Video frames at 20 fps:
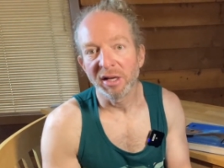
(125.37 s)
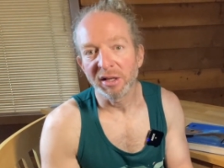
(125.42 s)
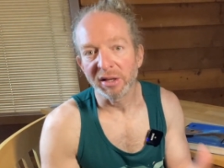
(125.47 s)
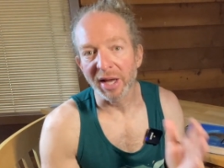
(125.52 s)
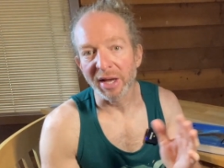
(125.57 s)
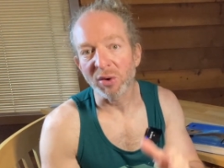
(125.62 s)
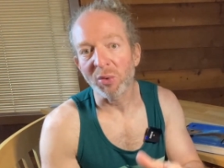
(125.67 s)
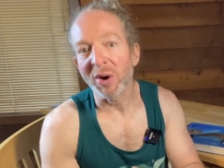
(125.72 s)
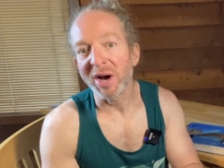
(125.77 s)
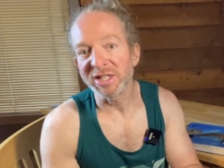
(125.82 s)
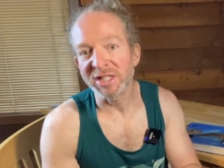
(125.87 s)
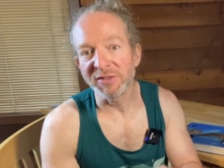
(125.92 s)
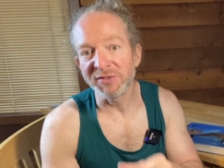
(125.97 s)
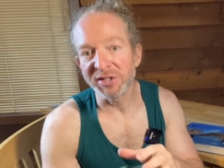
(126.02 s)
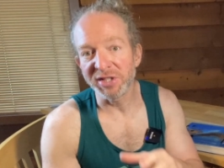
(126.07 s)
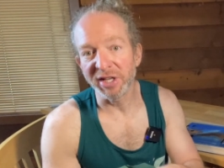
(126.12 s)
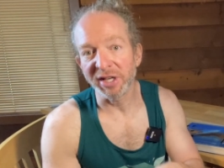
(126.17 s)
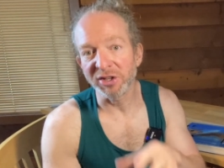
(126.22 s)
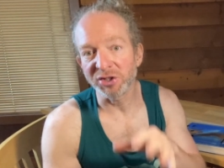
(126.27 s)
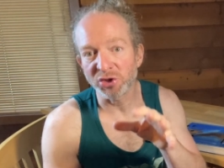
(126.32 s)
Likewise, if
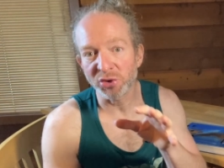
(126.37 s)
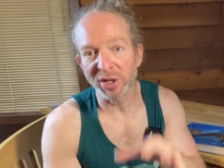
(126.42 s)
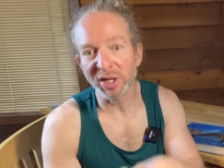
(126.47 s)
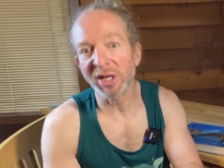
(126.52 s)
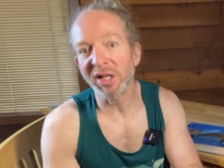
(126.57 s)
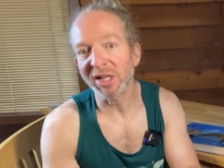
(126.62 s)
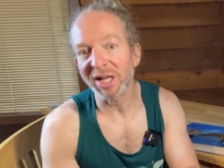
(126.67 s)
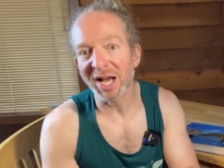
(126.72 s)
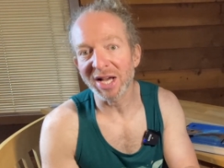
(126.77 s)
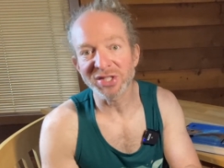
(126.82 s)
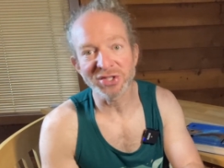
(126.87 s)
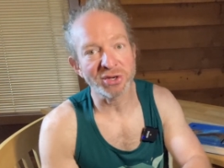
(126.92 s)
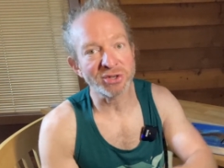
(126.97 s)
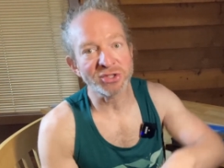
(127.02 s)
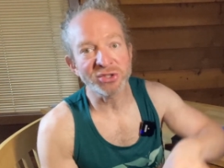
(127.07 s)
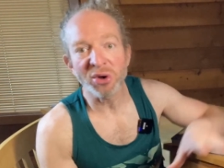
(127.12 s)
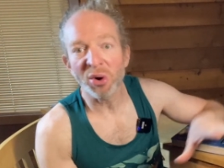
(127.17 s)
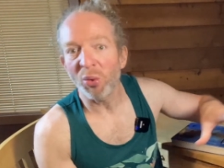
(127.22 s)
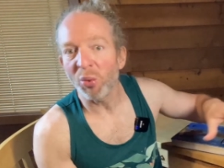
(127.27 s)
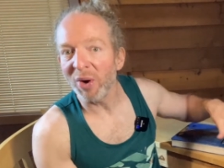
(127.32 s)
you take a trig class,
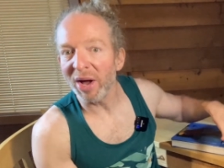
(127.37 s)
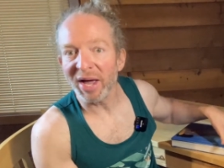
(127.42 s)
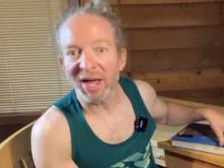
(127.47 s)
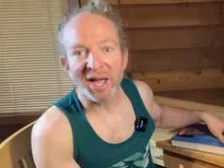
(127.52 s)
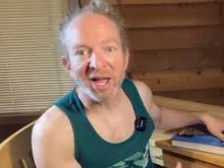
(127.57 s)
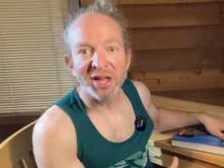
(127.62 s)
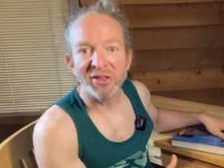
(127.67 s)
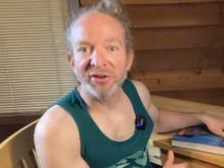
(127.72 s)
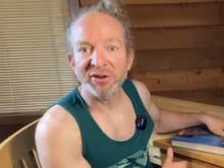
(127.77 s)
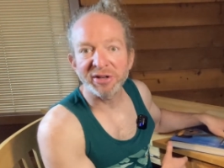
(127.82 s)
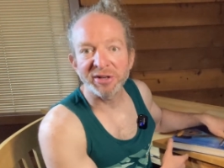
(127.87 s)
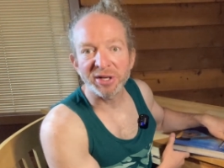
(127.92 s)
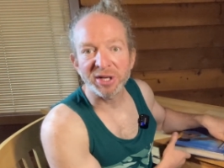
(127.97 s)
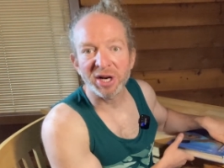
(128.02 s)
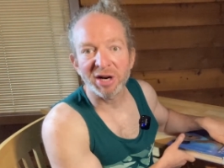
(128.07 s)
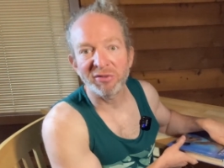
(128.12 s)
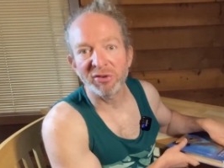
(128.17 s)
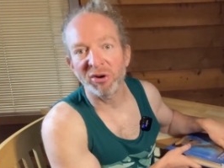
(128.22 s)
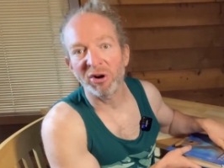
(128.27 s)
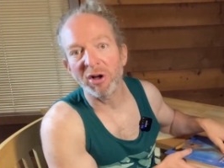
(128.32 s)
there's no way they're gonna
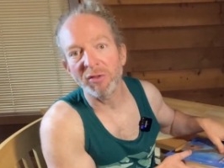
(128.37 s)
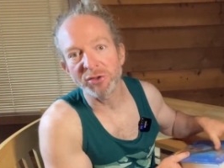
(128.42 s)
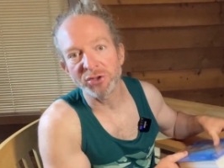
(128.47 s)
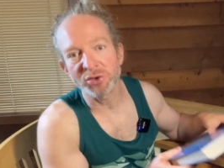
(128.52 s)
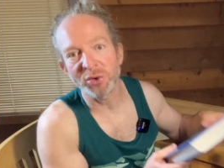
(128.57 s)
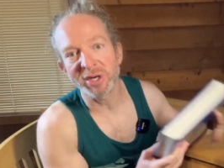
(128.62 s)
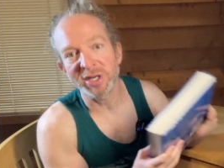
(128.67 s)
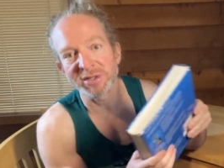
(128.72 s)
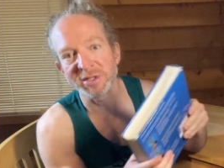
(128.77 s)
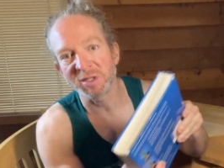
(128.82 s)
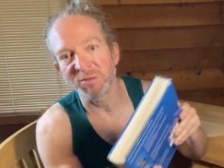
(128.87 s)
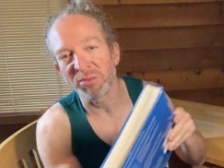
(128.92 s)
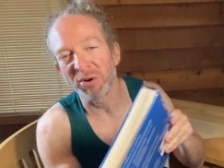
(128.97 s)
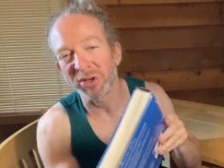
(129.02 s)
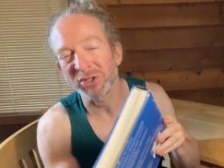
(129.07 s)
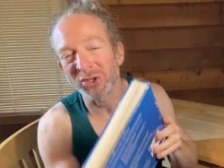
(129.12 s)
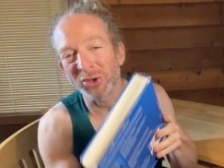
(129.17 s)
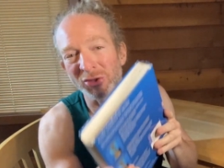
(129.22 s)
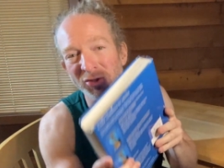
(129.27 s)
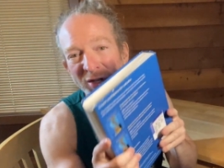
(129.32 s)
cover all the trig in this
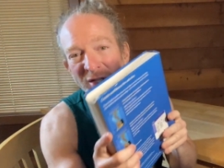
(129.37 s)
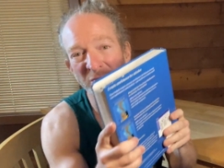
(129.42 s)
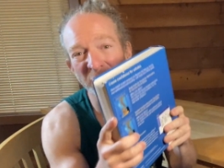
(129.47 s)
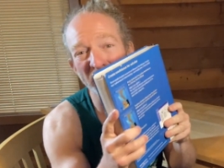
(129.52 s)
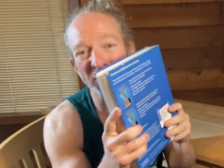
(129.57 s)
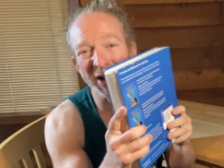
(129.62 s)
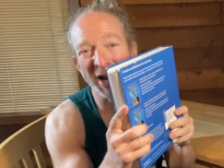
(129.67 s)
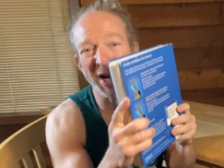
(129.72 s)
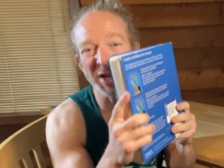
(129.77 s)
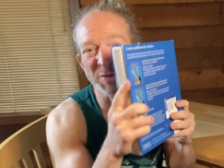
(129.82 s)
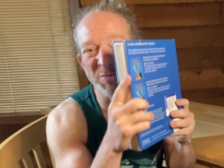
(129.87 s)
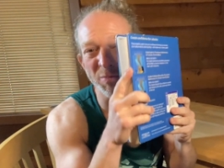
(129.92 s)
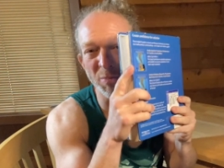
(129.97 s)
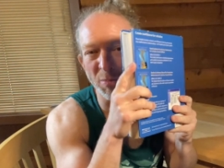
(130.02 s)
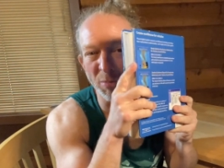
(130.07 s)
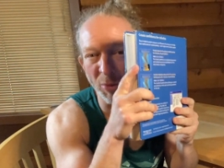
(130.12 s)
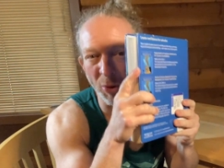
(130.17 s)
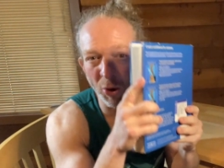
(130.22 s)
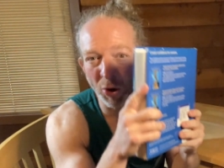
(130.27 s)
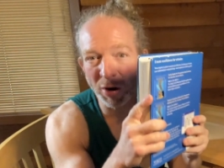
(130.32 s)
book. So this book has
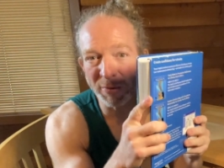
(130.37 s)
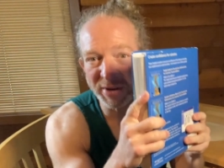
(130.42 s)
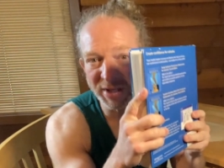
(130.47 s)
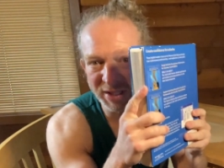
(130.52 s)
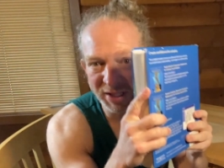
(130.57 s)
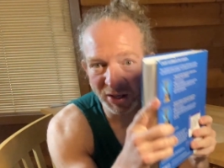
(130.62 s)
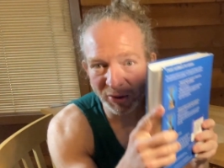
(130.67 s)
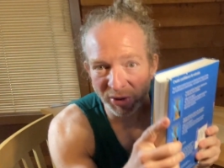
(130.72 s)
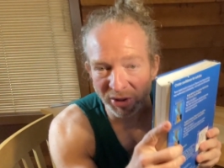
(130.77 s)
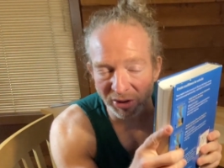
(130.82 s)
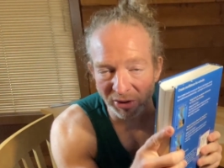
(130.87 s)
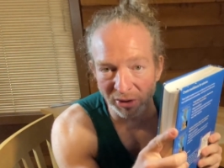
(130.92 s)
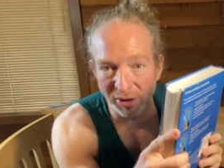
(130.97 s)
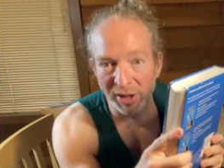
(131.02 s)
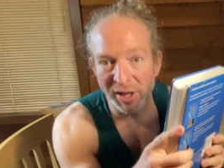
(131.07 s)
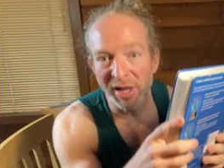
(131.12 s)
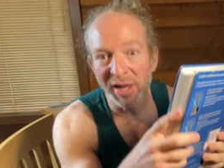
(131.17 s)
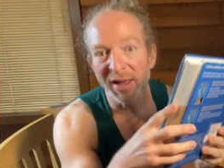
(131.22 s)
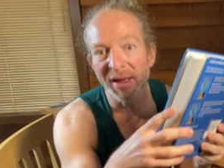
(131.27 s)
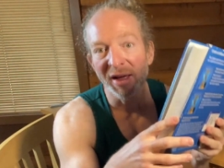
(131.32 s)
more
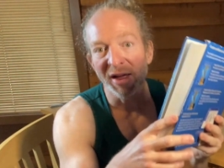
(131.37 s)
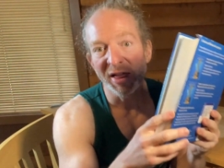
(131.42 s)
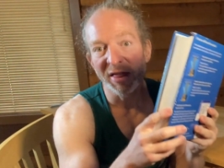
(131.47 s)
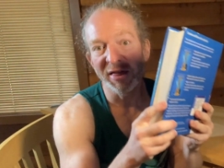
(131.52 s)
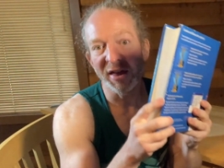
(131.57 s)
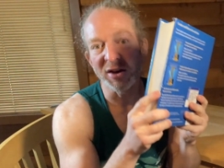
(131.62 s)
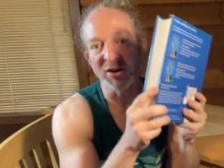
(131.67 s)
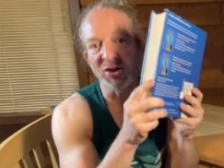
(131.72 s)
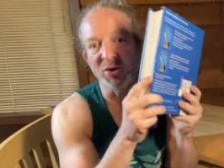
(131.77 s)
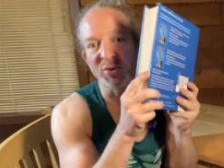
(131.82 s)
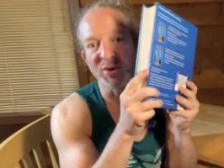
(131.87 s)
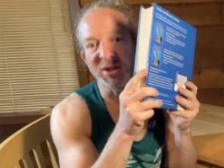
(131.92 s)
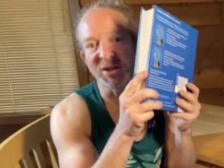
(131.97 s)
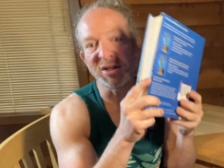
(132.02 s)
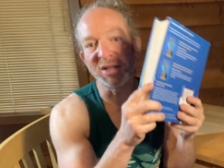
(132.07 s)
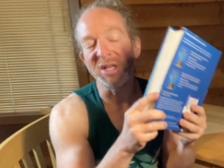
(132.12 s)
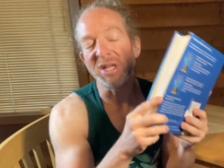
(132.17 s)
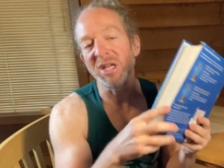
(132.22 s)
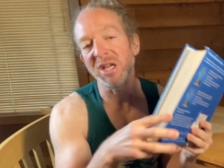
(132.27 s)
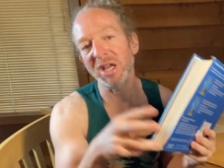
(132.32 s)
material than you would
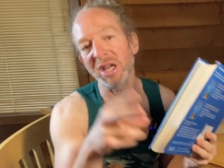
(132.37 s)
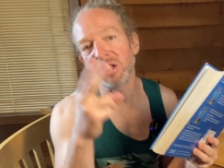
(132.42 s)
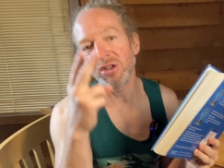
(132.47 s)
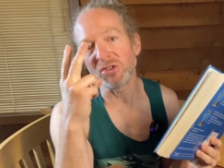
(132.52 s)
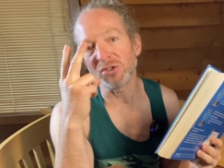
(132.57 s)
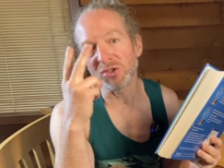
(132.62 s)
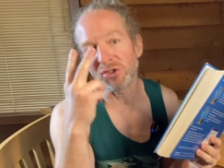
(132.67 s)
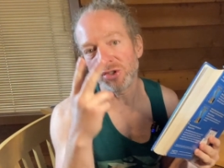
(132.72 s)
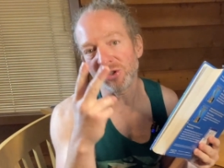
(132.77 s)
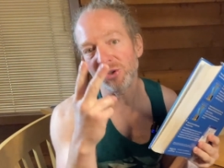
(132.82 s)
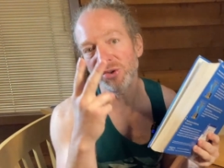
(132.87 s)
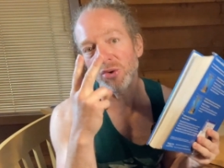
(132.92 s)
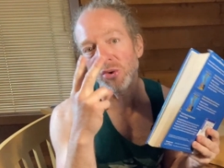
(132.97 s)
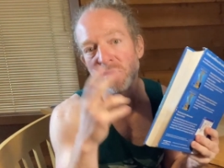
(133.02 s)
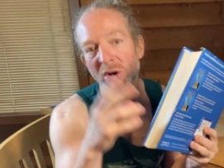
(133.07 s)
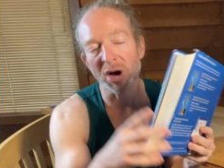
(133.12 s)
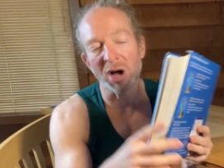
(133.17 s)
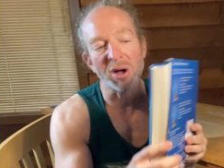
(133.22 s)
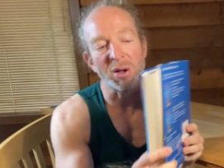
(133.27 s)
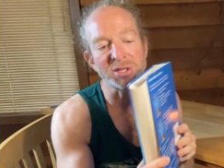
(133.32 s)
see in
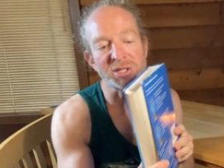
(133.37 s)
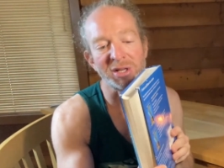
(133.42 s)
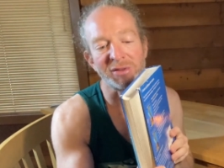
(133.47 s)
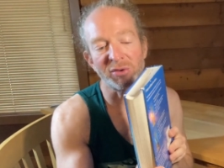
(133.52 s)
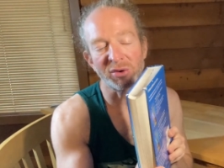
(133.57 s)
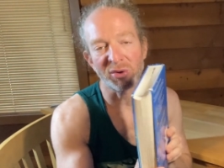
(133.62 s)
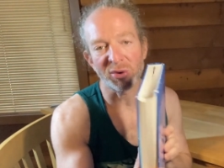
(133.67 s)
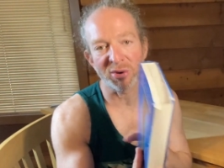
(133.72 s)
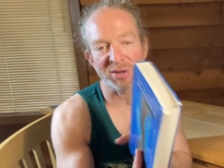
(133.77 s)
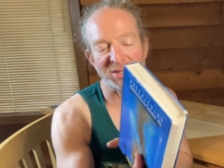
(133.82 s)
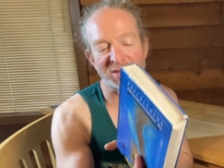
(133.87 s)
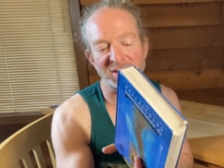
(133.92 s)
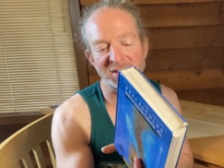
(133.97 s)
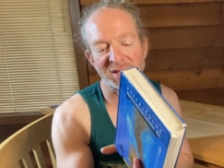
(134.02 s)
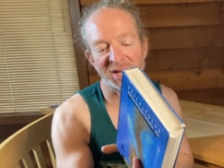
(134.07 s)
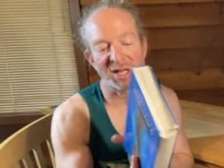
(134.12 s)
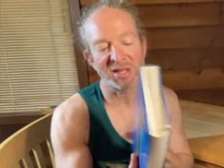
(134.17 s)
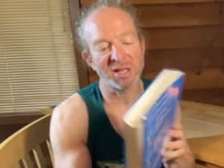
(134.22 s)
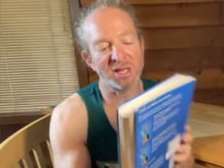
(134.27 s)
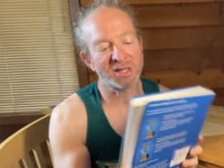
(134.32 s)
two college level courses.
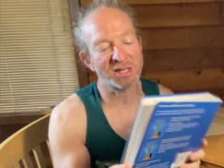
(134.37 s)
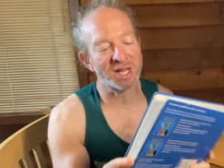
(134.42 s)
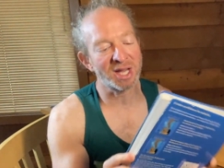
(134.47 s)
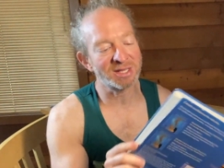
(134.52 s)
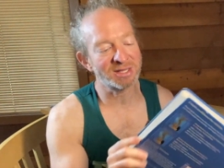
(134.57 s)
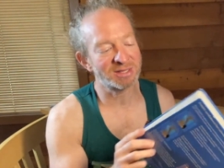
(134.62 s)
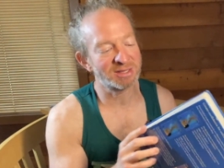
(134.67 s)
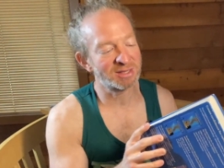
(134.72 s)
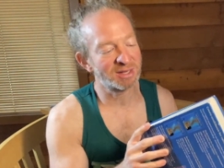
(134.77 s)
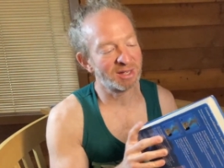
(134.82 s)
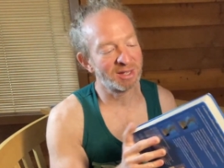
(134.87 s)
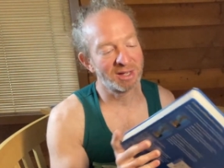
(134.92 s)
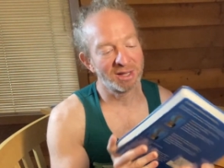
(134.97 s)
And I think that's,